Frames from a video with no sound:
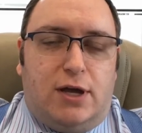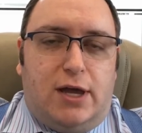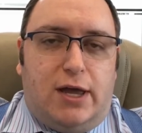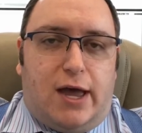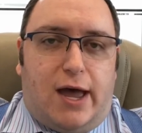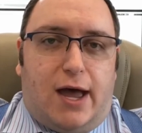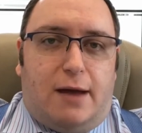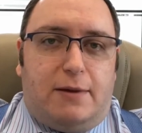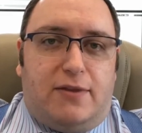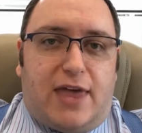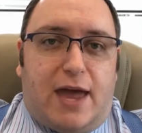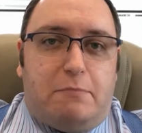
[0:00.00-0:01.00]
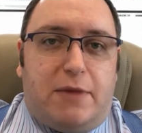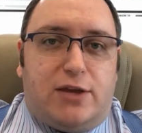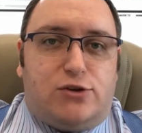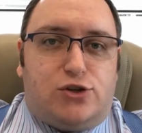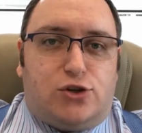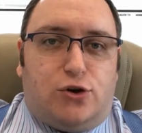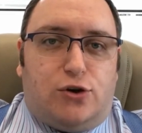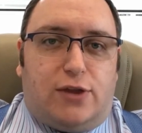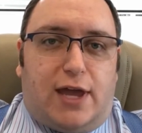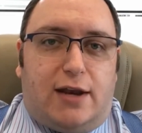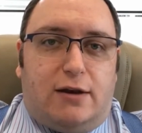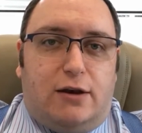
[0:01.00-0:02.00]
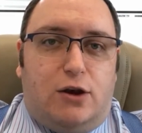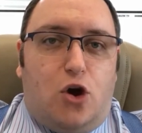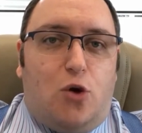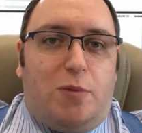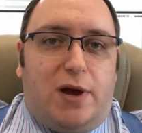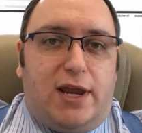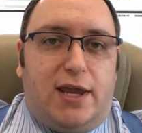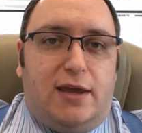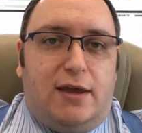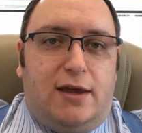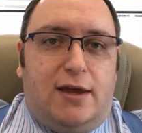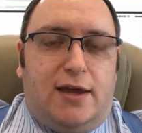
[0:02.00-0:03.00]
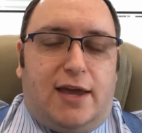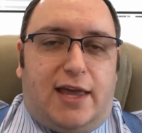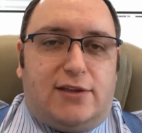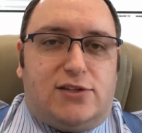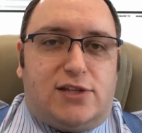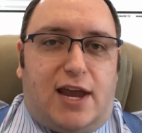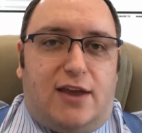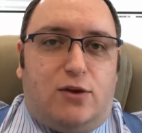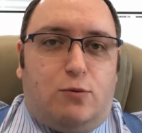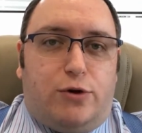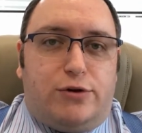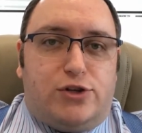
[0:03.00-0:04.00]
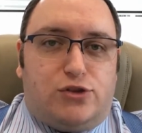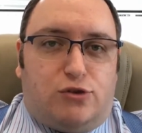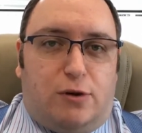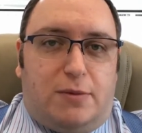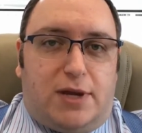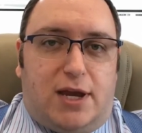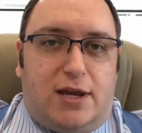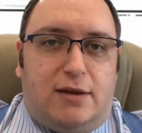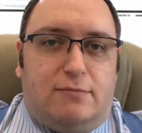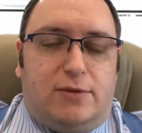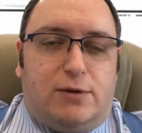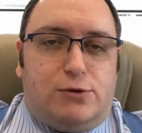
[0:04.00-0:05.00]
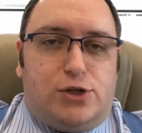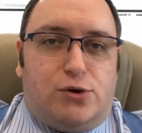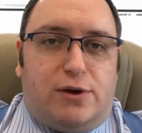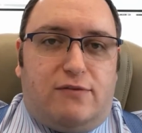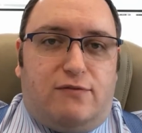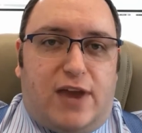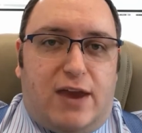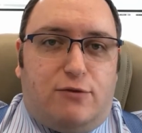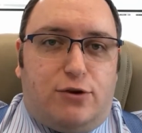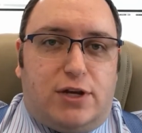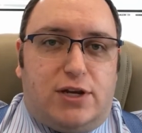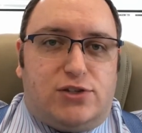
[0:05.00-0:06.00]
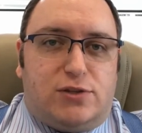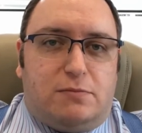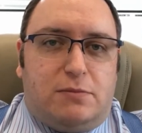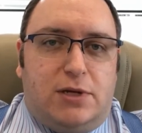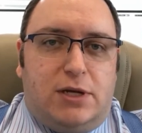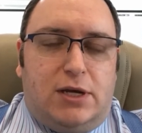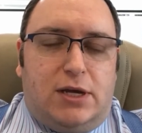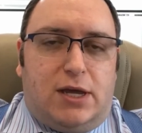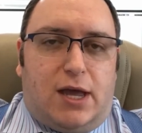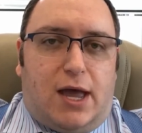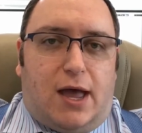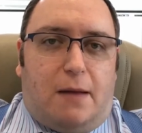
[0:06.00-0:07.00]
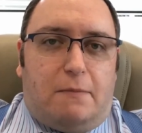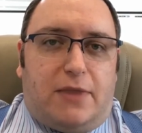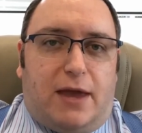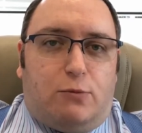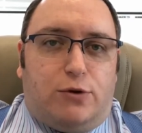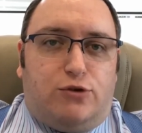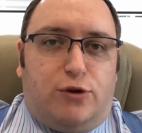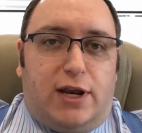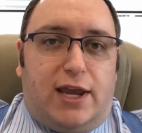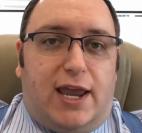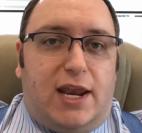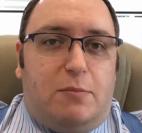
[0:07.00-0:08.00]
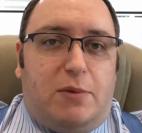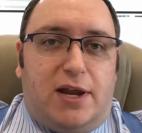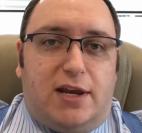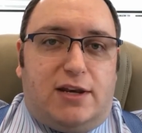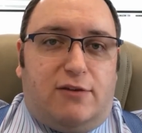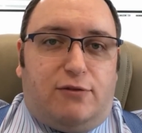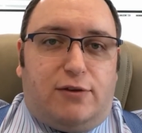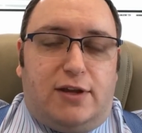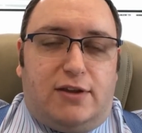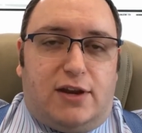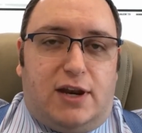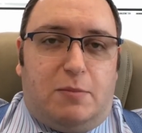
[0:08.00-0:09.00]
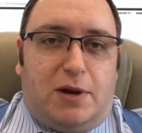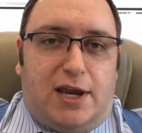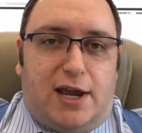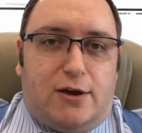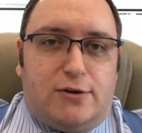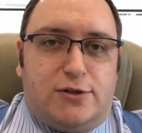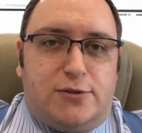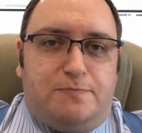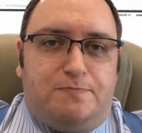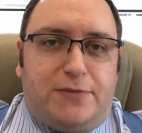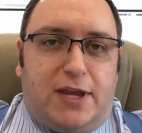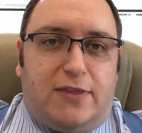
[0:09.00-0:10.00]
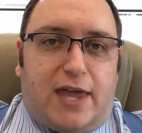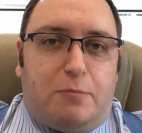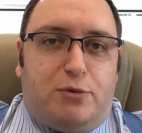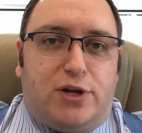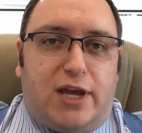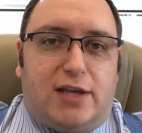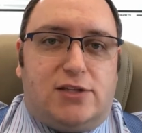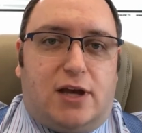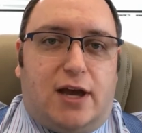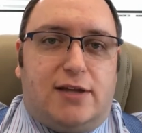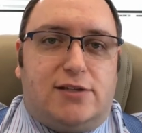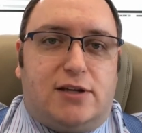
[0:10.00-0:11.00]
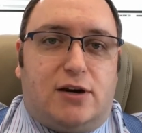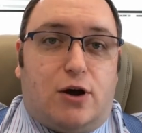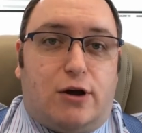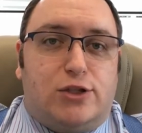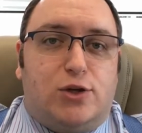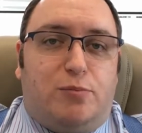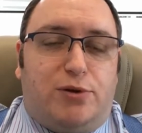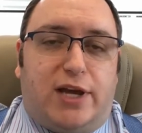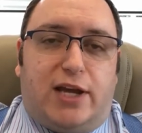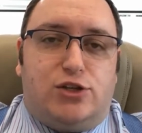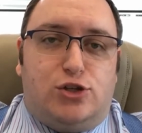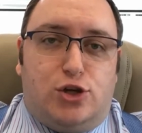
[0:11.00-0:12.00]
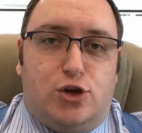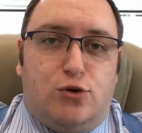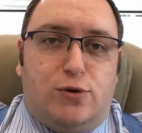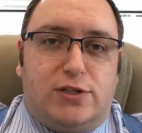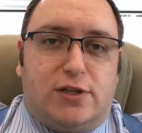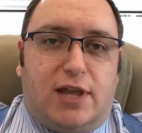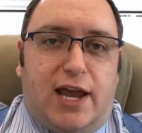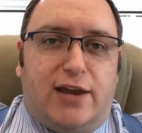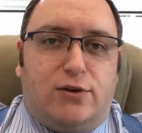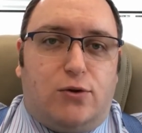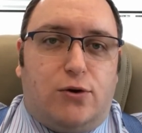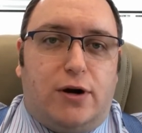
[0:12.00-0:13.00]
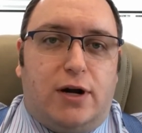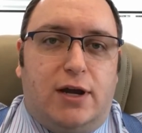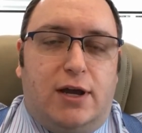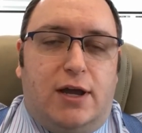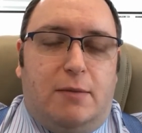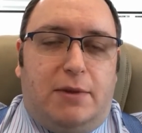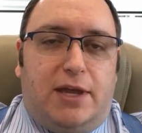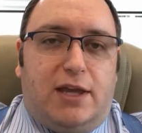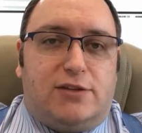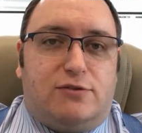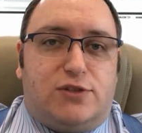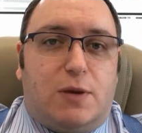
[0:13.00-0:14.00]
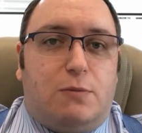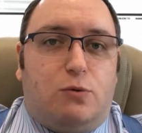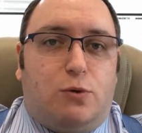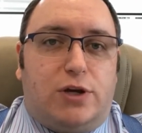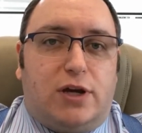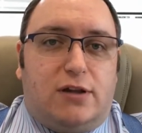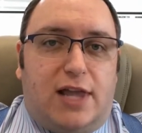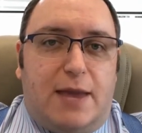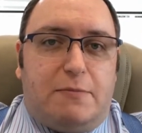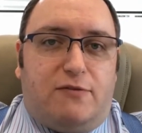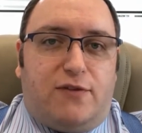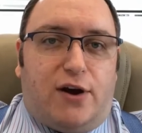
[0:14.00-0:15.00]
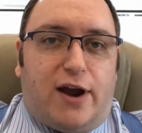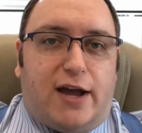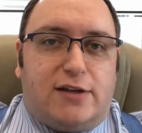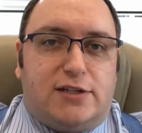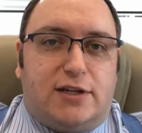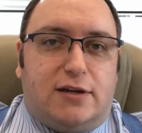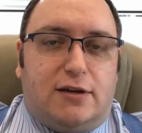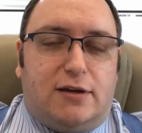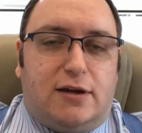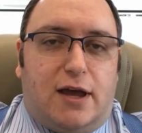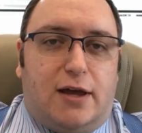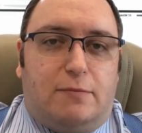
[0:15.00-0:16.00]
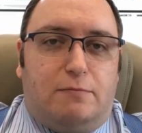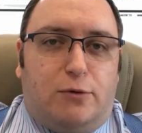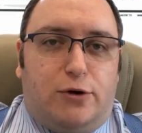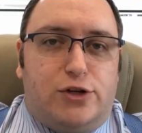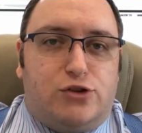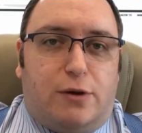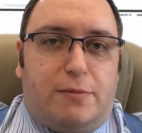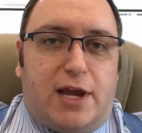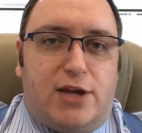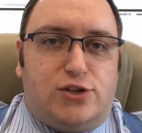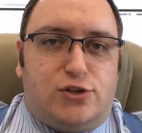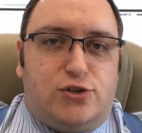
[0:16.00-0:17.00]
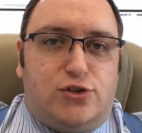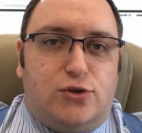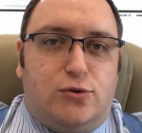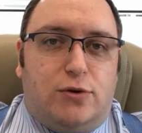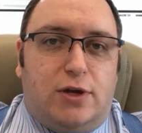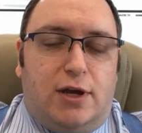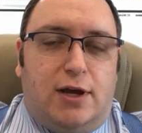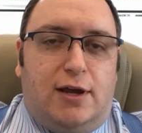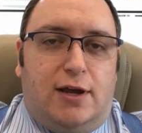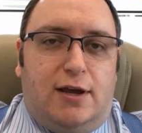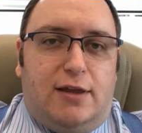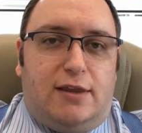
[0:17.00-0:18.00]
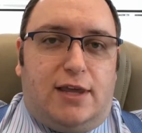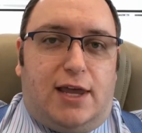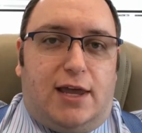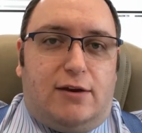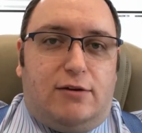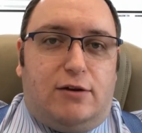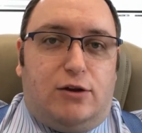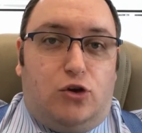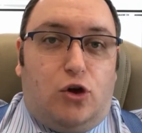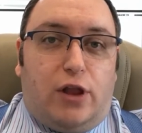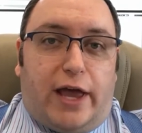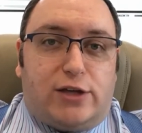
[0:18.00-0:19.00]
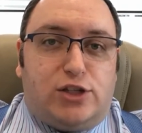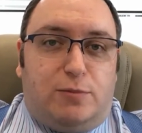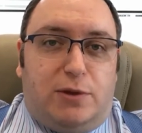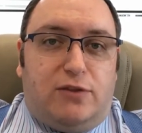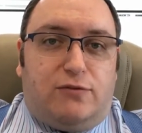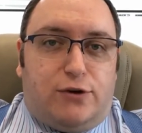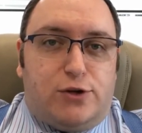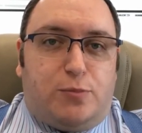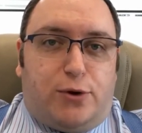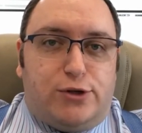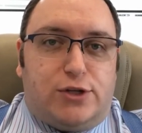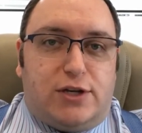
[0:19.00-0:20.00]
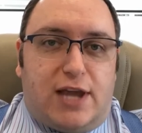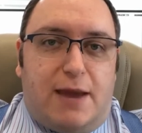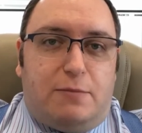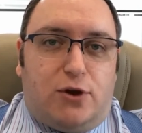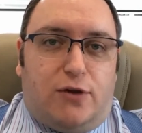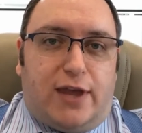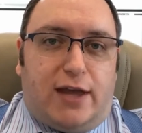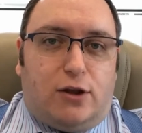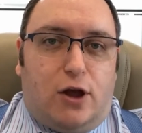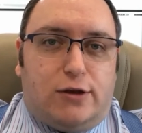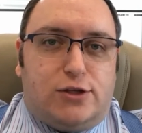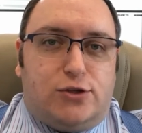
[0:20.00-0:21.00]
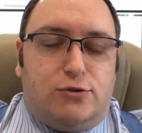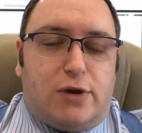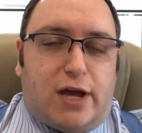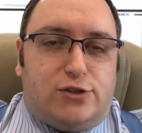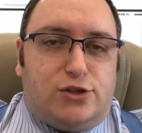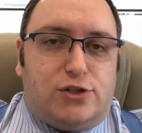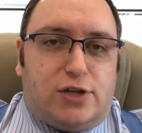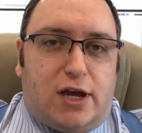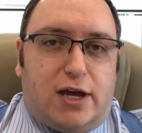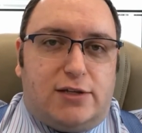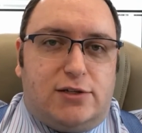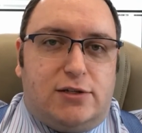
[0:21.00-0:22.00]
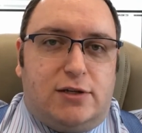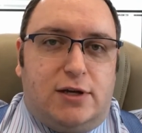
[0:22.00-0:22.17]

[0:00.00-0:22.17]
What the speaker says: And that makes sure that nobody can say that we're discriminating, that we're showing favoritism, that we're treating anybody differently than anybody else. And that protects us, and it also protects you as the landlord, because if someone were to claim a fair housing or discrimination suit, then you'll actually be the first person named on that lawsuit, not just us.